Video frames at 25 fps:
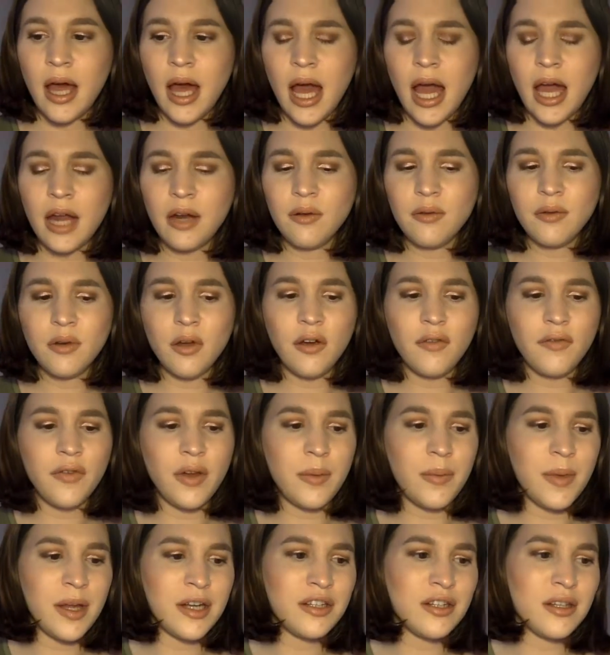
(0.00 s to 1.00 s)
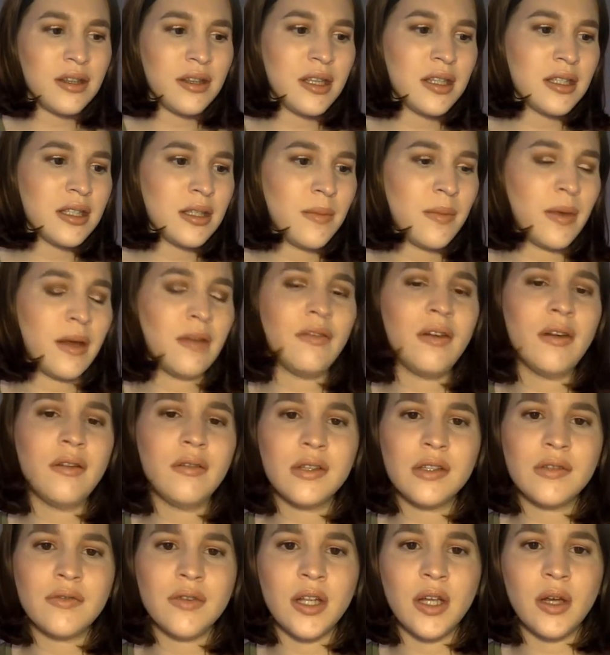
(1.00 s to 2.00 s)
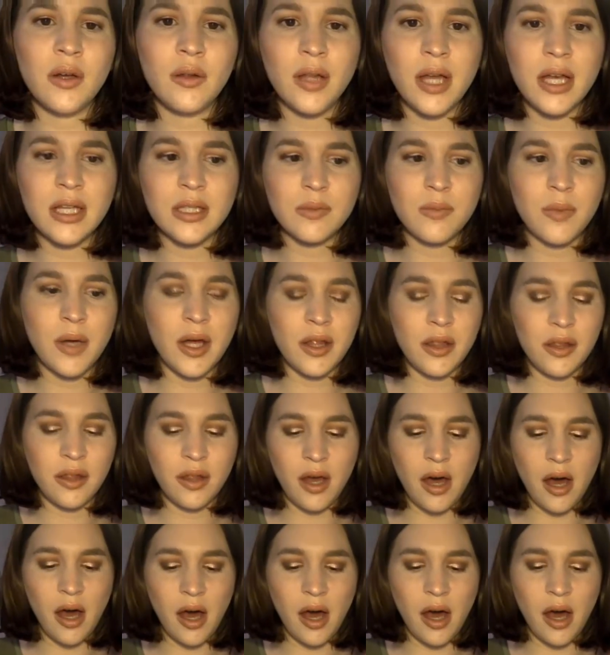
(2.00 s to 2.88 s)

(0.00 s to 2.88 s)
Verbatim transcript: I don't know if I mentioned this in my favorites video last month.